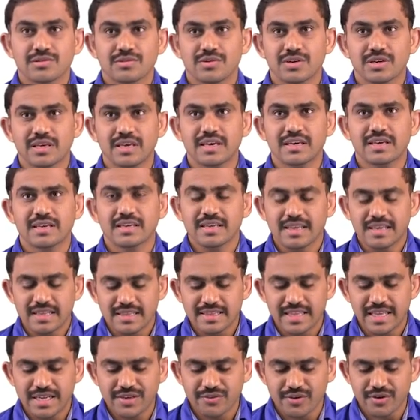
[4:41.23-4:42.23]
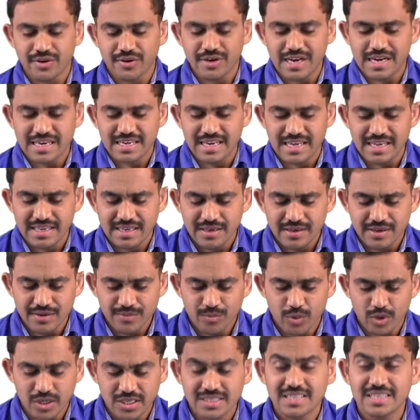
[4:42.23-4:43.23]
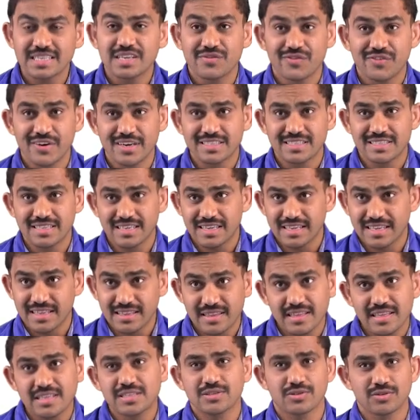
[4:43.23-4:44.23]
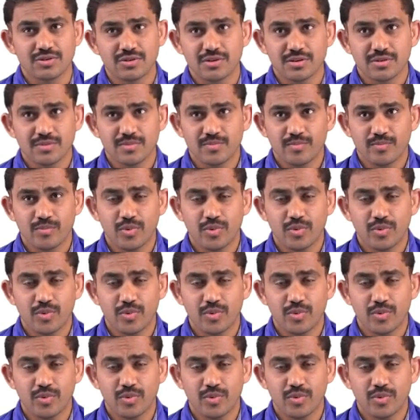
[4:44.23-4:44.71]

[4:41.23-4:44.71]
Okay, then you can write like potential difference in this node.